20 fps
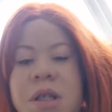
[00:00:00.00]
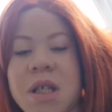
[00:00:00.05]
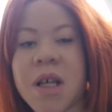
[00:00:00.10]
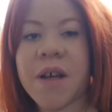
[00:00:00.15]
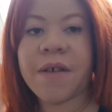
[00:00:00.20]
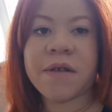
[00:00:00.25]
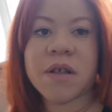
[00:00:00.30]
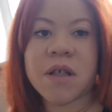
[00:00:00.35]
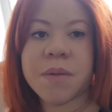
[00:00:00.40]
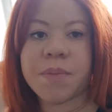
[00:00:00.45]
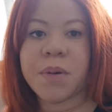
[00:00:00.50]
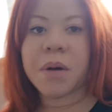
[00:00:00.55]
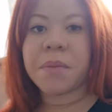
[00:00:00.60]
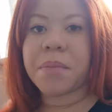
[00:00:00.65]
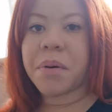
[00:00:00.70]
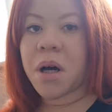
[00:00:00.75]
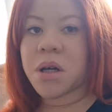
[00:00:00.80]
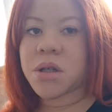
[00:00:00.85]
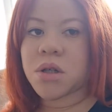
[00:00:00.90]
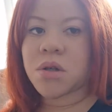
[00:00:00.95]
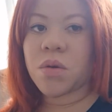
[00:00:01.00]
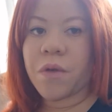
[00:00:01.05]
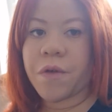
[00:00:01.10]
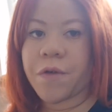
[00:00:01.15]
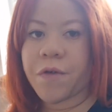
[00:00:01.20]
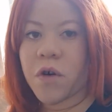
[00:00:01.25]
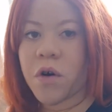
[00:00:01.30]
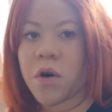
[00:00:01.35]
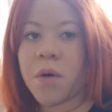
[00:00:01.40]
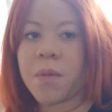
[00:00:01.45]
received this big
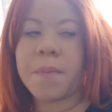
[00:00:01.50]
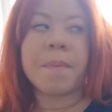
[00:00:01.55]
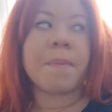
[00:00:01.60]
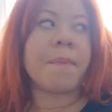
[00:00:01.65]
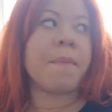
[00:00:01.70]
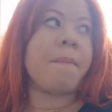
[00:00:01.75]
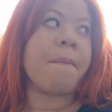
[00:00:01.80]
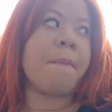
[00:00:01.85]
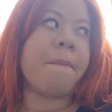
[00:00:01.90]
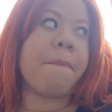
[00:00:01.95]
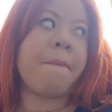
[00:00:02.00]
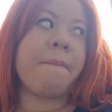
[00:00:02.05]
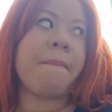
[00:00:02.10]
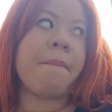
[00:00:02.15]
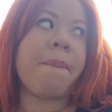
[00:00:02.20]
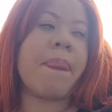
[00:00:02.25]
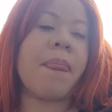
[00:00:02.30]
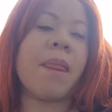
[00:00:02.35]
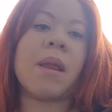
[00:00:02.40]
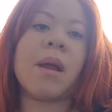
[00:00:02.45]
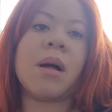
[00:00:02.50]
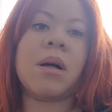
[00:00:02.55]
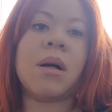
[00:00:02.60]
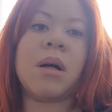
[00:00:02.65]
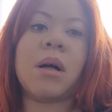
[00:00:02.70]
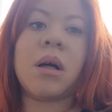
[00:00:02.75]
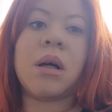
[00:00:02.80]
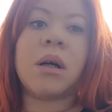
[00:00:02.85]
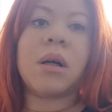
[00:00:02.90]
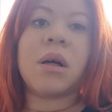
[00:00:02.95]
parcel
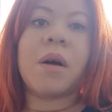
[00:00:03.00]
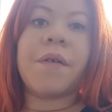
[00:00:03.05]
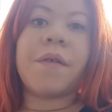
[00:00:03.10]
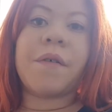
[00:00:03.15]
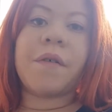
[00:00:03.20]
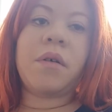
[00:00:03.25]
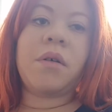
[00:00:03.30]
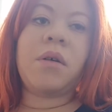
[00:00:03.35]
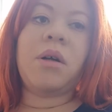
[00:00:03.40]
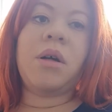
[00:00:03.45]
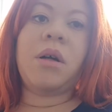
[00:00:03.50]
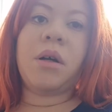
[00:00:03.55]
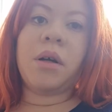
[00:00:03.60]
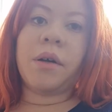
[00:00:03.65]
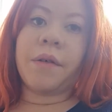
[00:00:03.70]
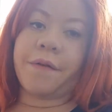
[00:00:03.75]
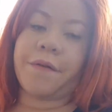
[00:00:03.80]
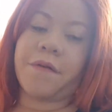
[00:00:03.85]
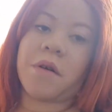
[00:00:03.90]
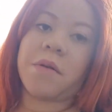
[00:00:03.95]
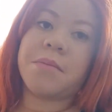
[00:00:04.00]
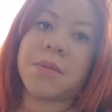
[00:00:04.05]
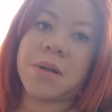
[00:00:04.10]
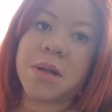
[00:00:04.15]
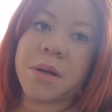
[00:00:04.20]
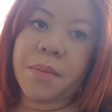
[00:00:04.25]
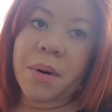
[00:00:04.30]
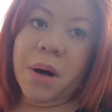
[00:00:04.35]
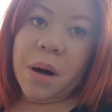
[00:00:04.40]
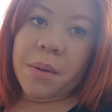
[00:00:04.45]
from
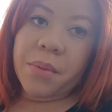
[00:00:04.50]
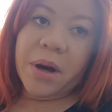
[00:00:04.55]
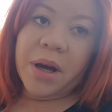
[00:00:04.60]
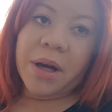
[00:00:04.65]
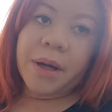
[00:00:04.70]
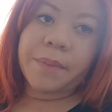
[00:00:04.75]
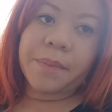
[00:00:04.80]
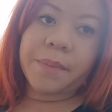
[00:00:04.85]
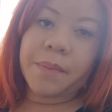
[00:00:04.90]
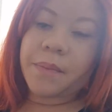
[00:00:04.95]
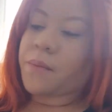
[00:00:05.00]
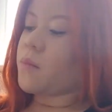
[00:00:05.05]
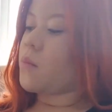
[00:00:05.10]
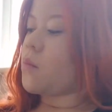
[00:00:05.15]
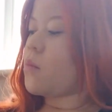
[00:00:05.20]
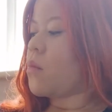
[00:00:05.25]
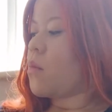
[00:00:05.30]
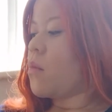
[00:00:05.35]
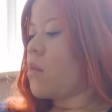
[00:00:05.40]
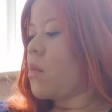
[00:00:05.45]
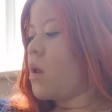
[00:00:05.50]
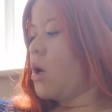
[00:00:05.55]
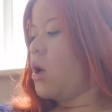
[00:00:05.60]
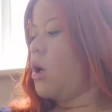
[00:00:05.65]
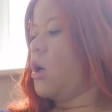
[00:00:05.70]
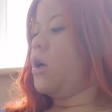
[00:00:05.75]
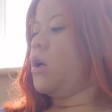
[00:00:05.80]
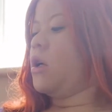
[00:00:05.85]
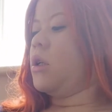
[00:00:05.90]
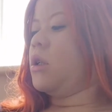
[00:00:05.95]
Zimbabwe.
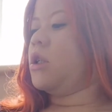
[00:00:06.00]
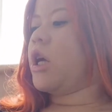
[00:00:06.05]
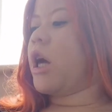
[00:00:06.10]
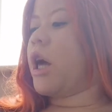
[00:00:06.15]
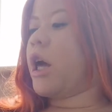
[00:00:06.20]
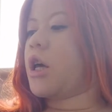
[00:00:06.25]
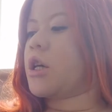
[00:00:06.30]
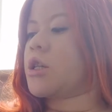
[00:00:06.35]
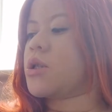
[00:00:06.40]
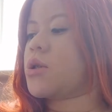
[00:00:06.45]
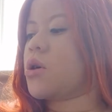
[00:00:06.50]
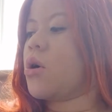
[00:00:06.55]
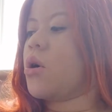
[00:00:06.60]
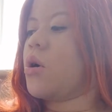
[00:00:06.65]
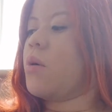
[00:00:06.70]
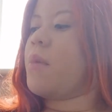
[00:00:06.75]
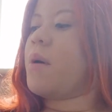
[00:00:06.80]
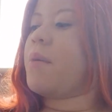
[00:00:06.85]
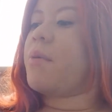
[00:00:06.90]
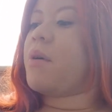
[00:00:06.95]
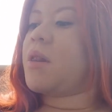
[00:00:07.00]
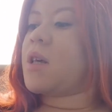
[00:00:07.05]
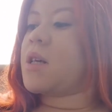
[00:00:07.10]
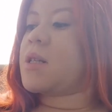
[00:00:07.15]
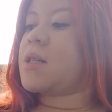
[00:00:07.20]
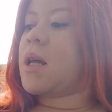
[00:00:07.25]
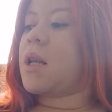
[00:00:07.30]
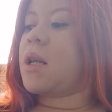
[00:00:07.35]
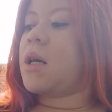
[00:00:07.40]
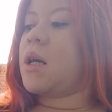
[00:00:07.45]
Yeah, so my
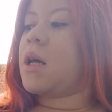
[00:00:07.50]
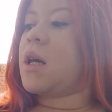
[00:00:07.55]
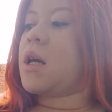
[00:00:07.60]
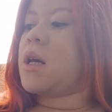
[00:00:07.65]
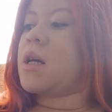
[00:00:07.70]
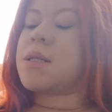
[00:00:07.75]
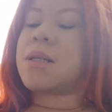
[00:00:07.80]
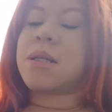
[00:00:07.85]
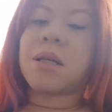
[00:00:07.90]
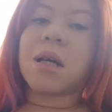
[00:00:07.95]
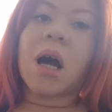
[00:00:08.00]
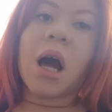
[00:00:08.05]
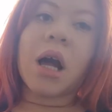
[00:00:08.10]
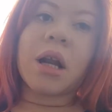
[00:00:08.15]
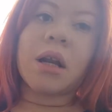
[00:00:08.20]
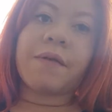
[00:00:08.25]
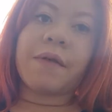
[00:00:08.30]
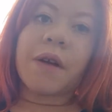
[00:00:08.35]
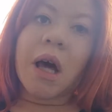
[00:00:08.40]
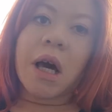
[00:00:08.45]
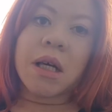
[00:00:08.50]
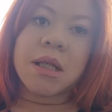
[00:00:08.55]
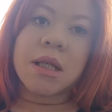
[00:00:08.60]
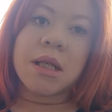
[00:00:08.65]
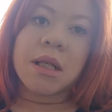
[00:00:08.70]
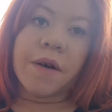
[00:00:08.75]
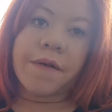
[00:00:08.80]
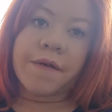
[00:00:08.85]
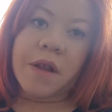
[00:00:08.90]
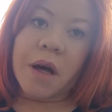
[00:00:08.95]
brother sent it. It's kind of
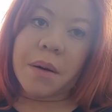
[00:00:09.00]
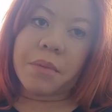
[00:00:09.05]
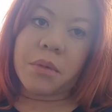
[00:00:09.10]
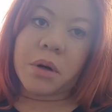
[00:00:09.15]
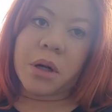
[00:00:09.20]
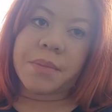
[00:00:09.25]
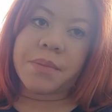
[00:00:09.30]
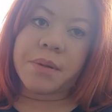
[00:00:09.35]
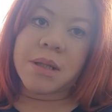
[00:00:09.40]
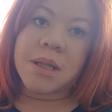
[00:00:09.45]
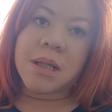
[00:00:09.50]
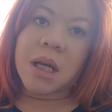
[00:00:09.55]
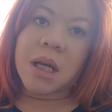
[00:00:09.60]
like stuff that I'm gonna be